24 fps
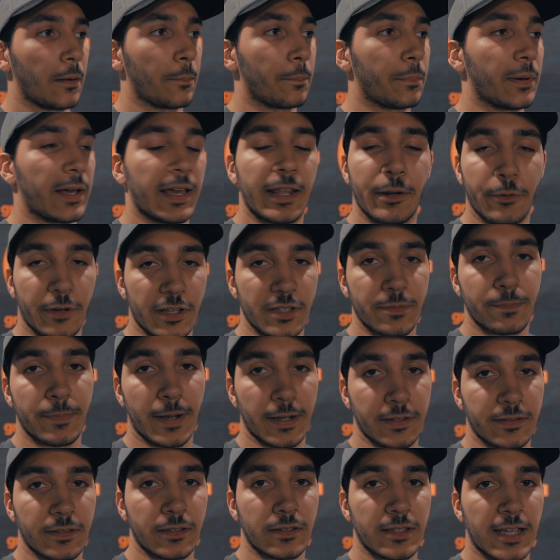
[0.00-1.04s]
But anyways,
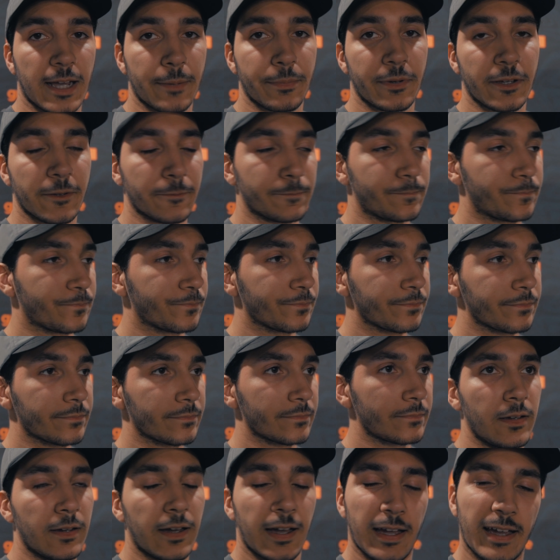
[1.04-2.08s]
back to the topic.
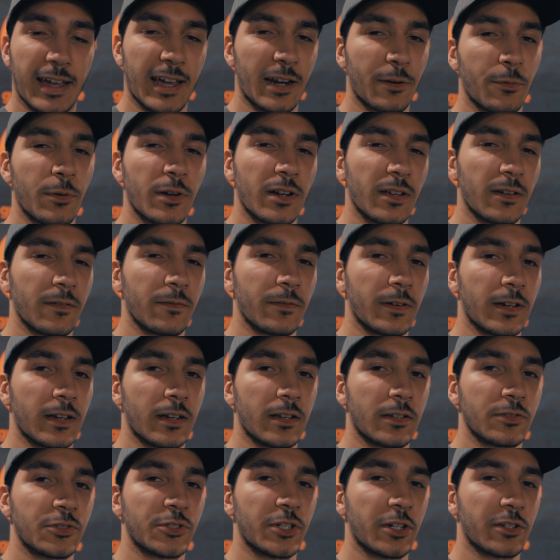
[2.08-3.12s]
I kind of want
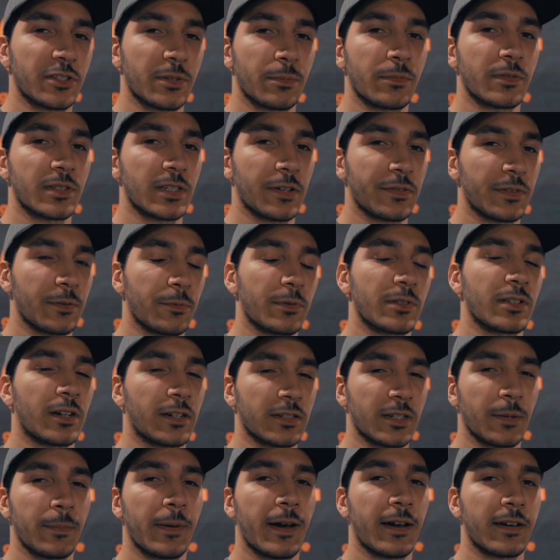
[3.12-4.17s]
to share some of the stuff that we
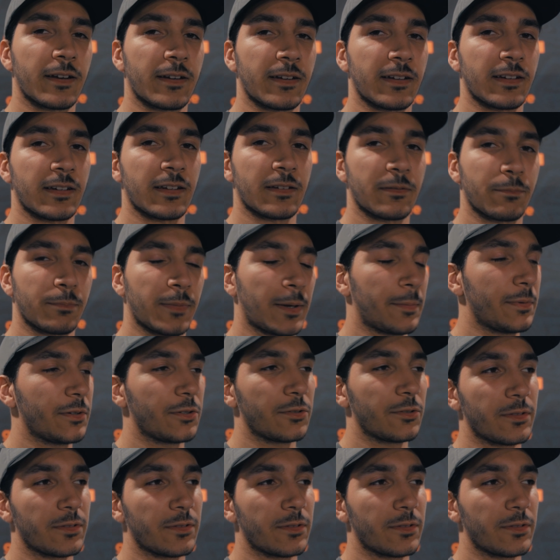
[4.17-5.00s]
talked about and maybe